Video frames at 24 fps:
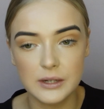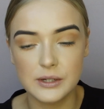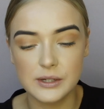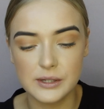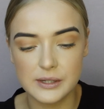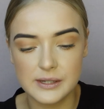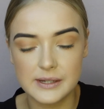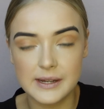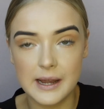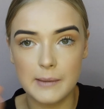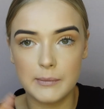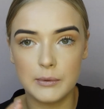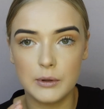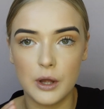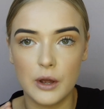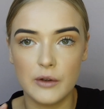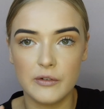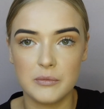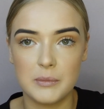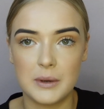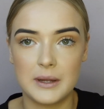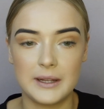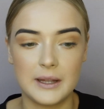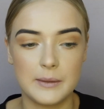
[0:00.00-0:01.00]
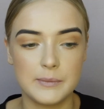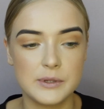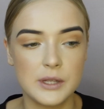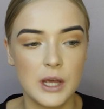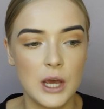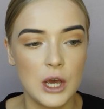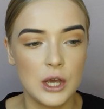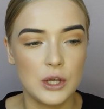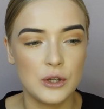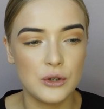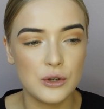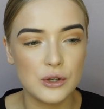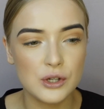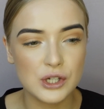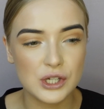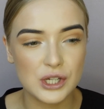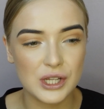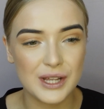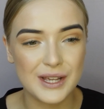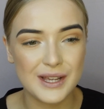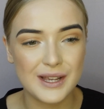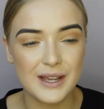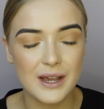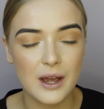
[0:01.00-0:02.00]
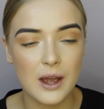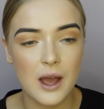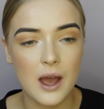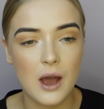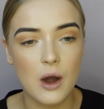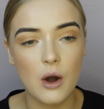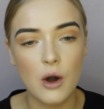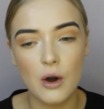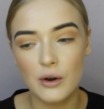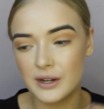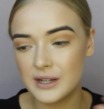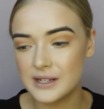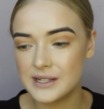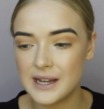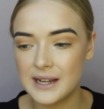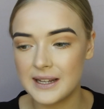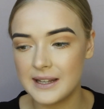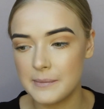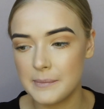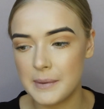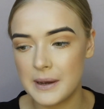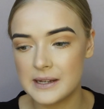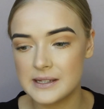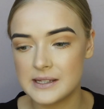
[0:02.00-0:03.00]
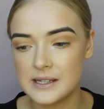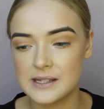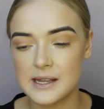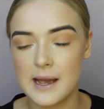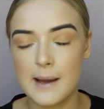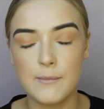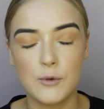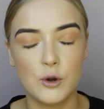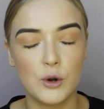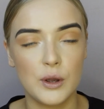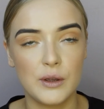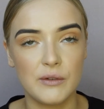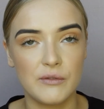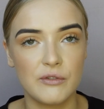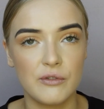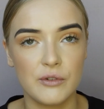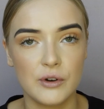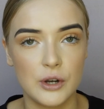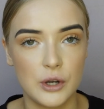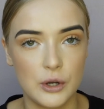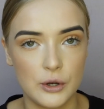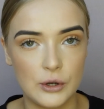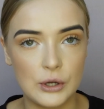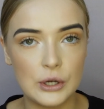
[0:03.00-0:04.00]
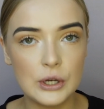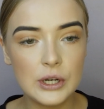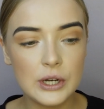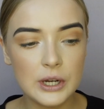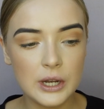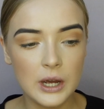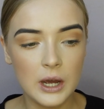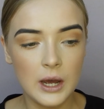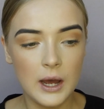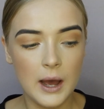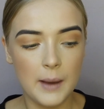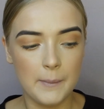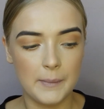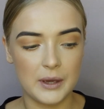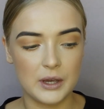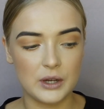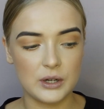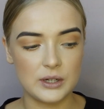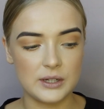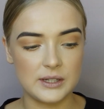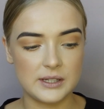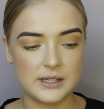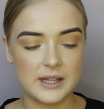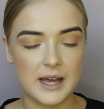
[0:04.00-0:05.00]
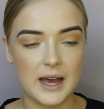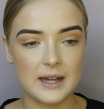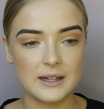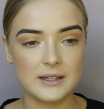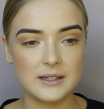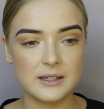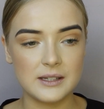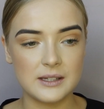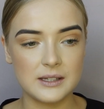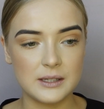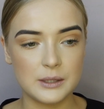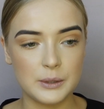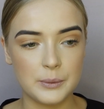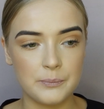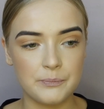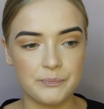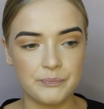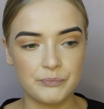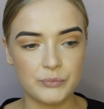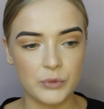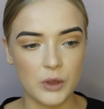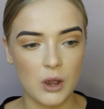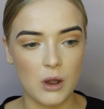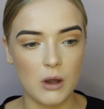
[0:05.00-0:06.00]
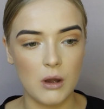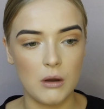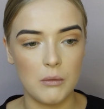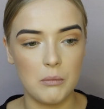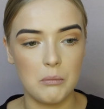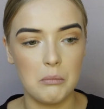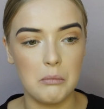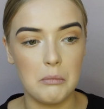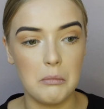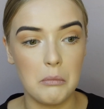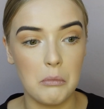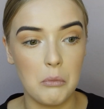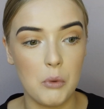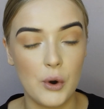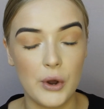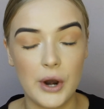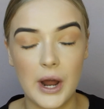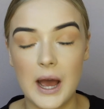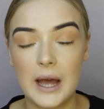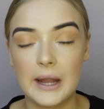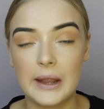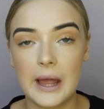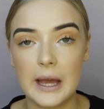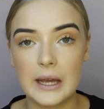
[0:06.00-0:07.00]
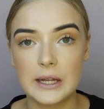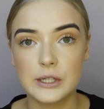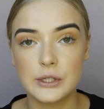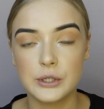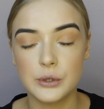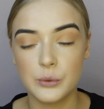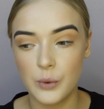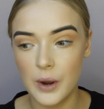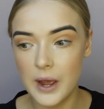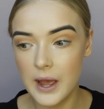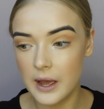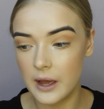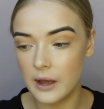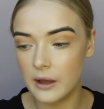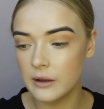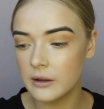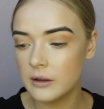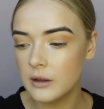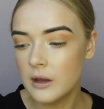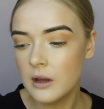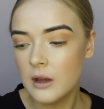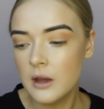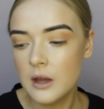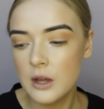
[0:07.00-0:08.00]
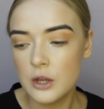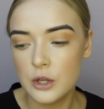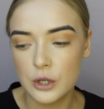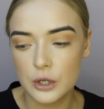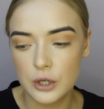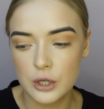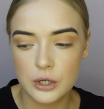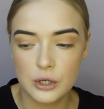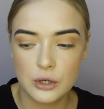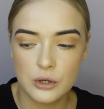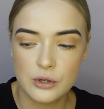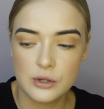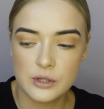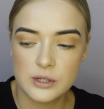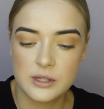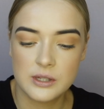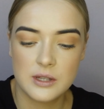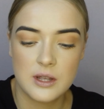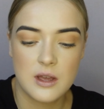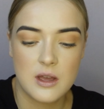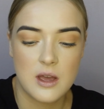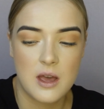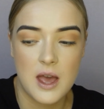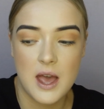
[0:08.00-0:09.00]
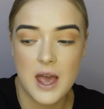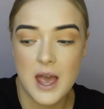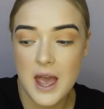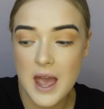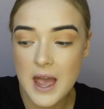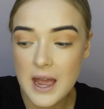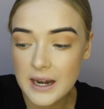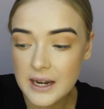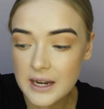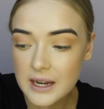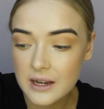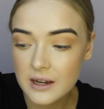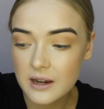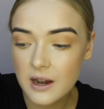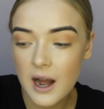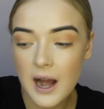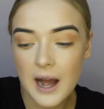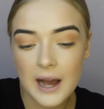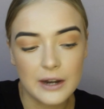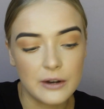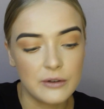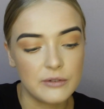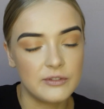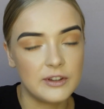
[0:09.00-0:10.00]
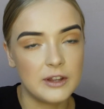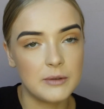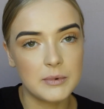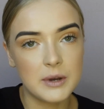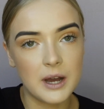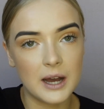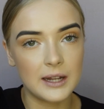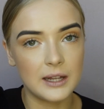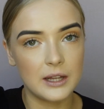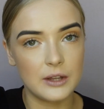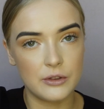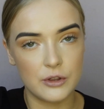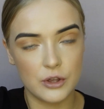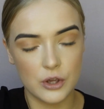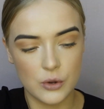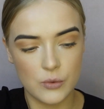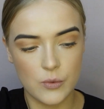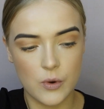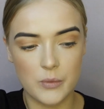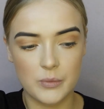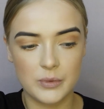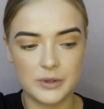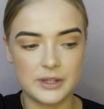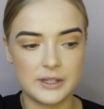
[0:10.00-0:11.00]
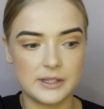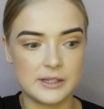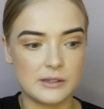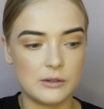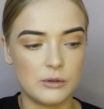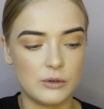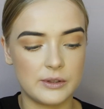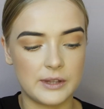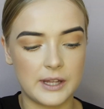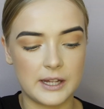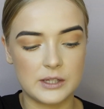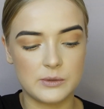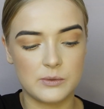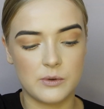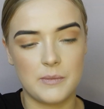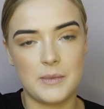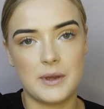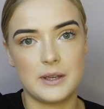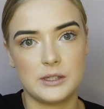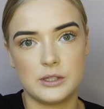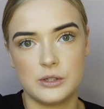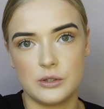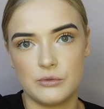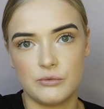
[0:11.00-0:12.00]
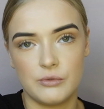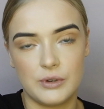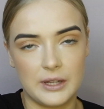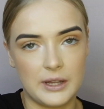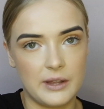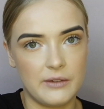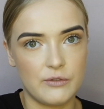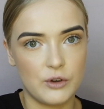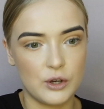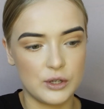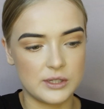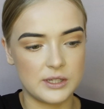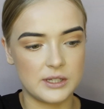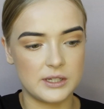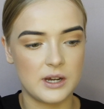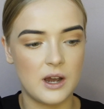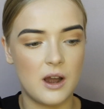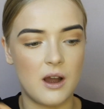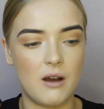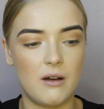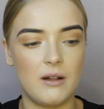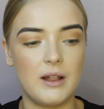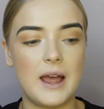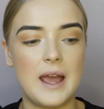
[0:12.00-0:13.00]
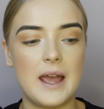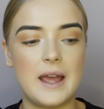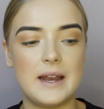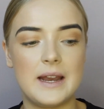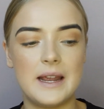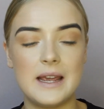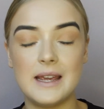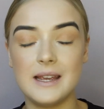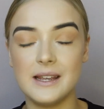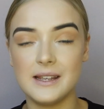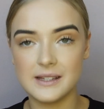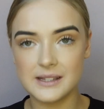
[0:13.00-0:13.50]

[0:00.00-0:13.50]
and just dabble over my lips. Usually on a daily basis, I'm going for a nude because that's what I like to wear. You can use any kind of lip color that you want with this look. That's what makes it really versatile and